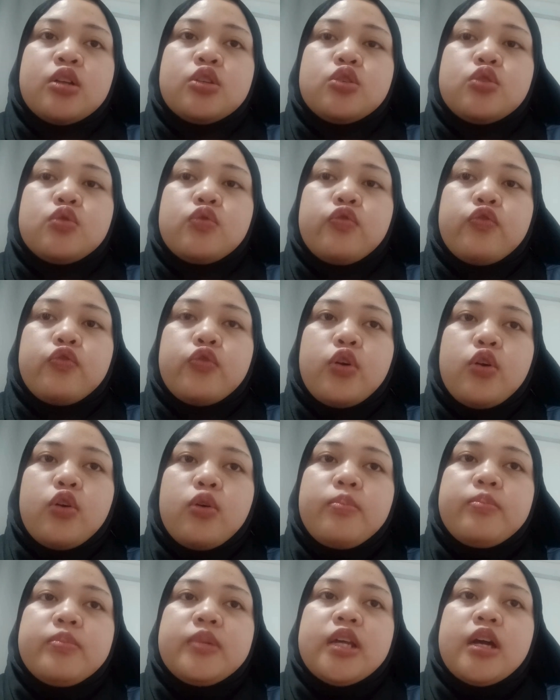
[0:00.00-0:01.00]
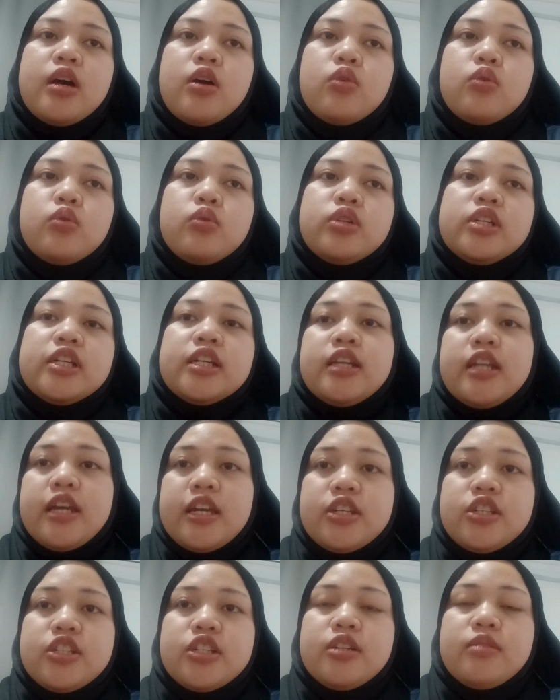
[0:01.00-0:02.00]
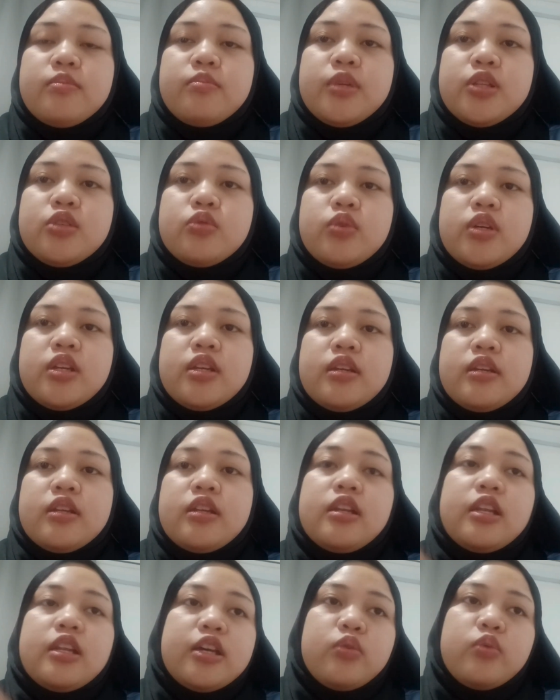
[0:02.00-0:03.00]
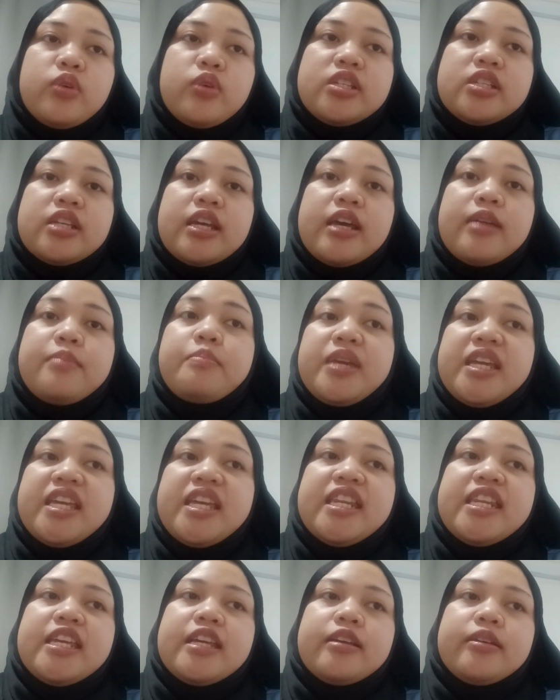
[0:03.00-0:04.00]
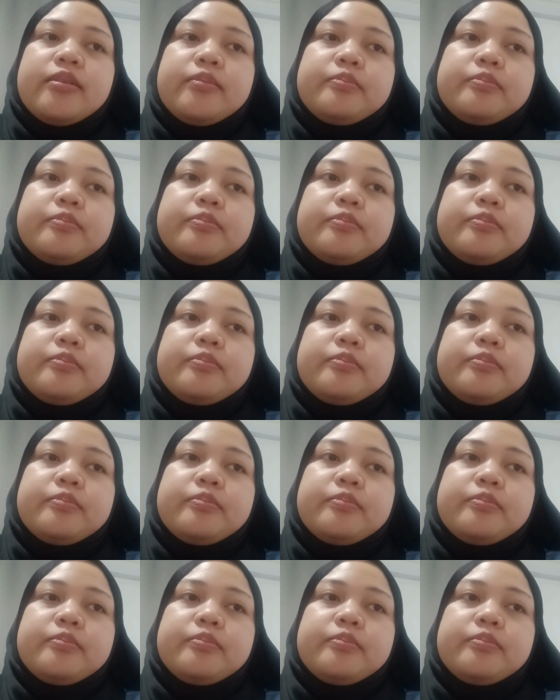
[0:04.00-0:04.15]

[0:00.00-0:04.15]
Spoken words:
to form their own connection between the language and meaning.